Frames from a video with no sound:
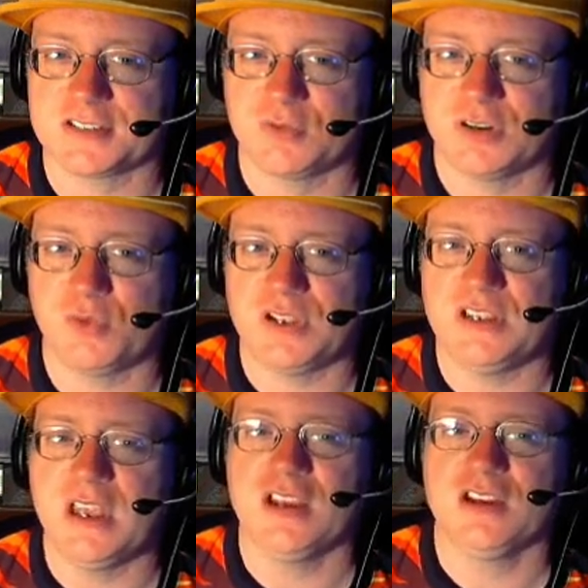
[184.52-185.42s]
What if
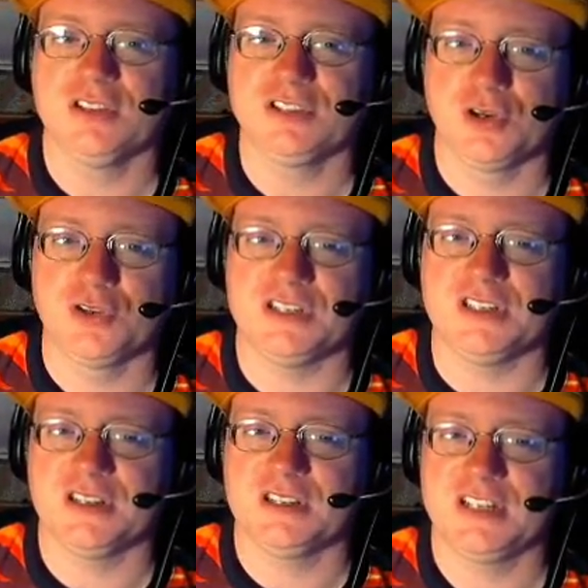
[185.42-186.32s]
we
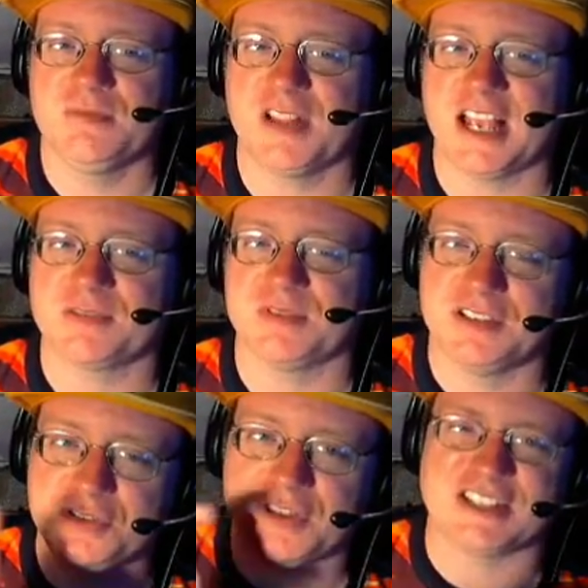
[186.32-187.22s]
recruited Team Plasma to
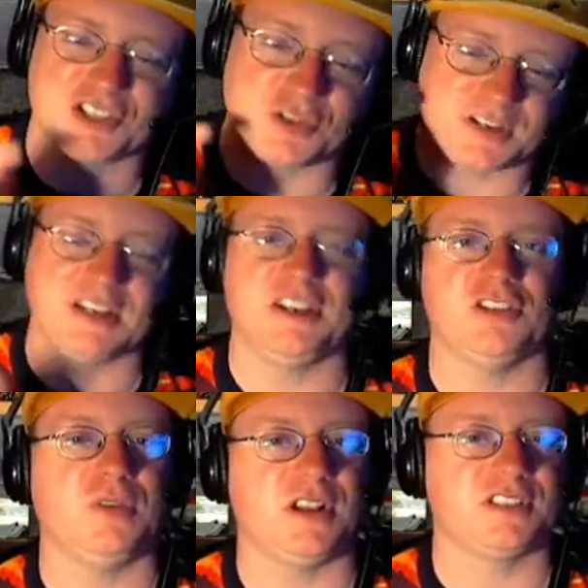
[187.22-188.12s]
do that just so I can get
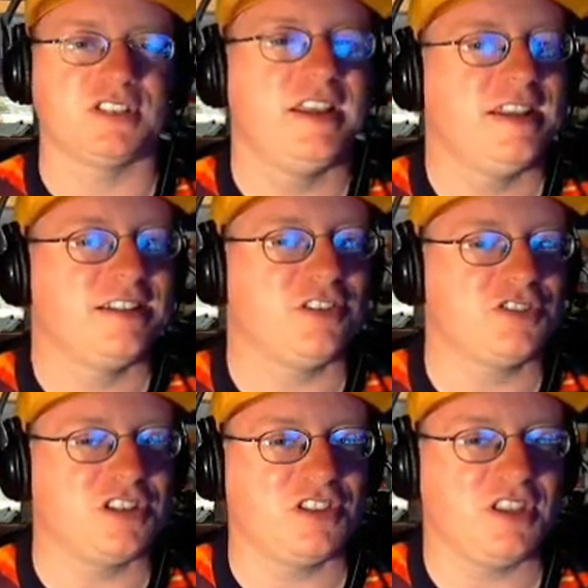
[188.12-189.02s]
heal balls.
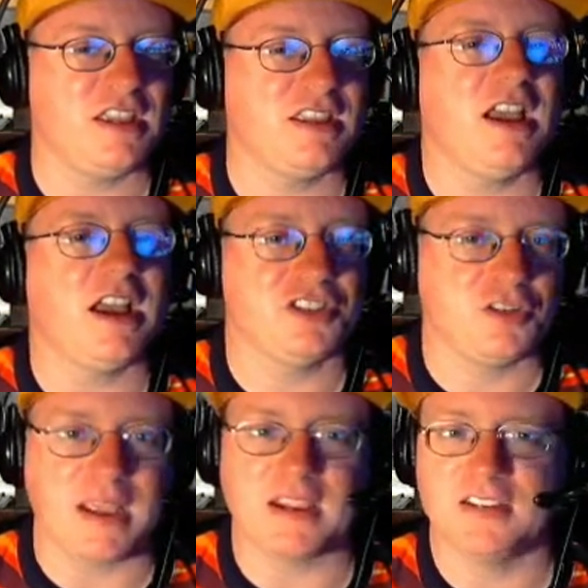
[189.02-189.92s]
Don't you think I should go
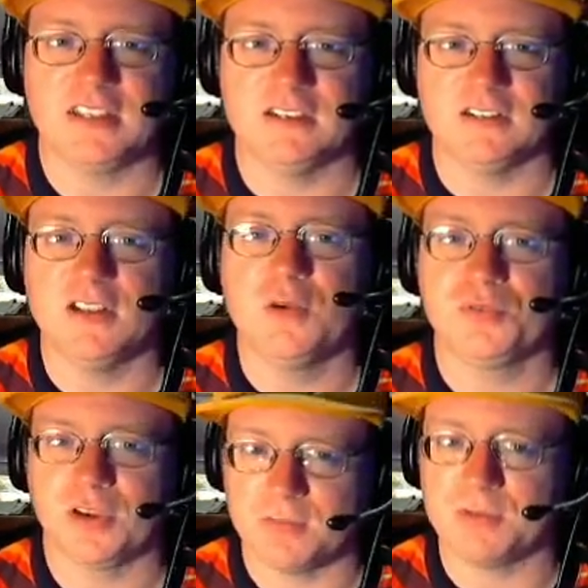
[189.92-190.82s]
back and heal?
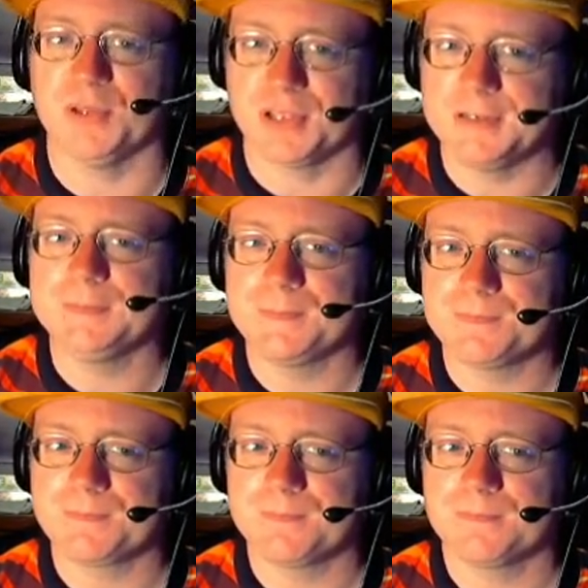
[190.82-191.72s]
Probably.
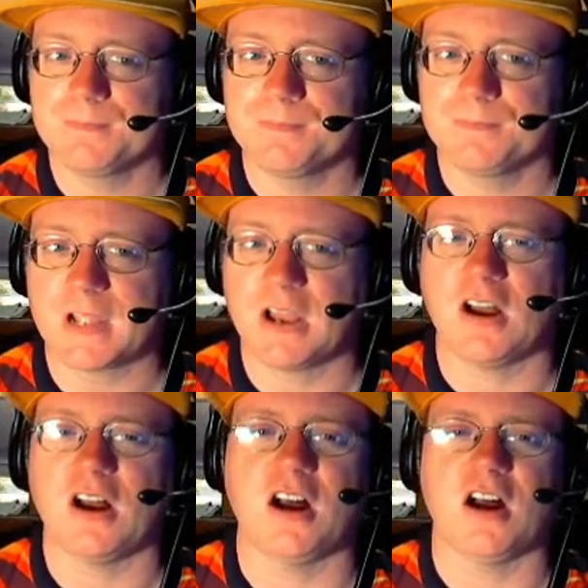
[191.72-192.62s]

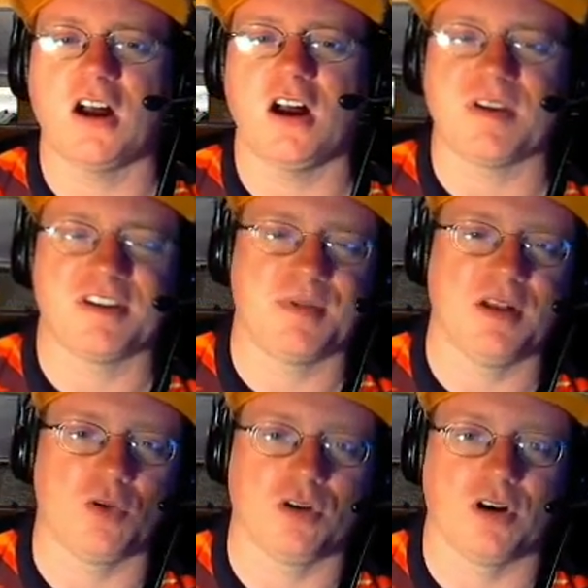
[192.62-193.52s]
Ah, my
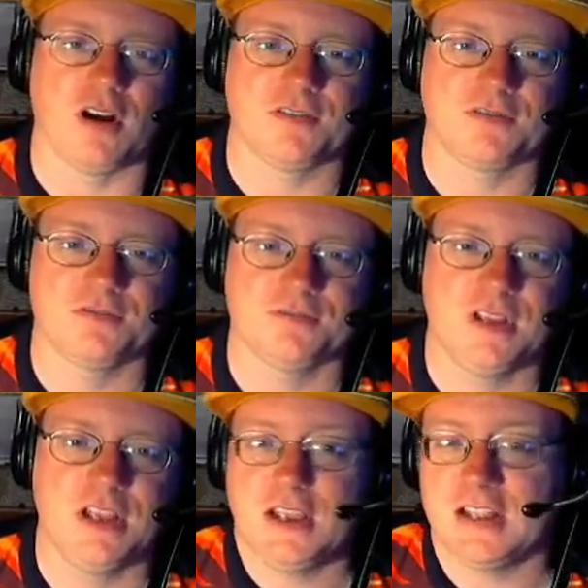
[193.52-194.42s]
repel wore off.
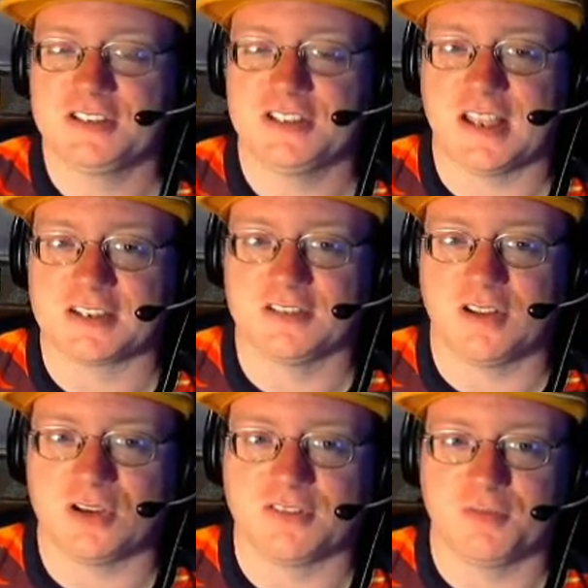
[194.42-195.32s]
At least it lasted
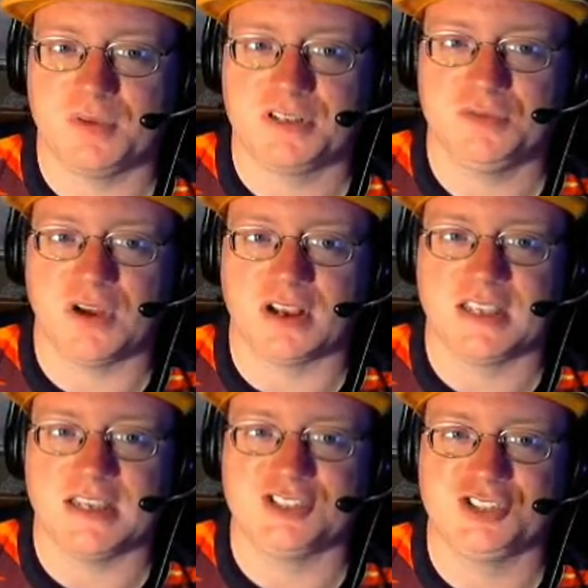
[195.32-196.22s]
long enough for me to not
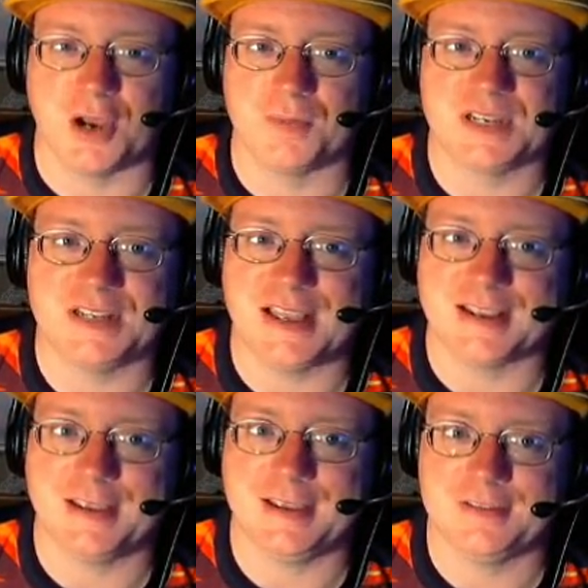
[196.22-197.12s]
get jumped in that
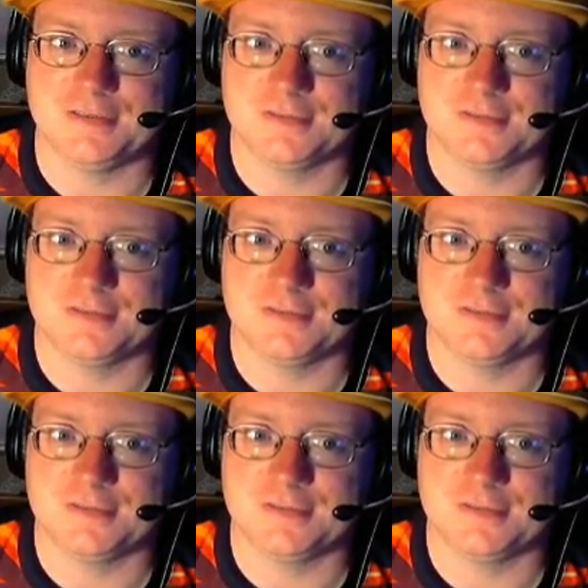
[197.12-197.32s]
cave.